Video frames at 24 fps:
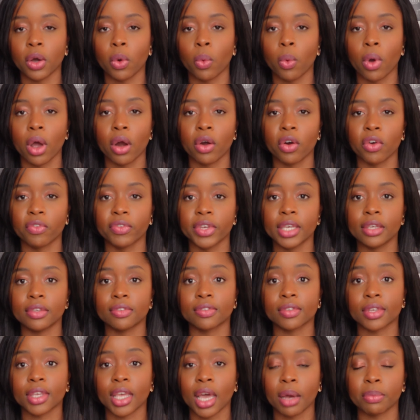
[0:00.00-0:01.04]
aware of
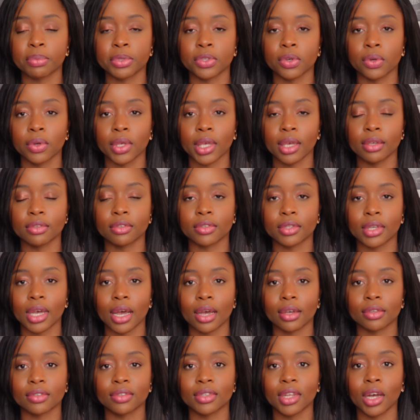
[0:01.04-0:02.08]
is capital gains tax.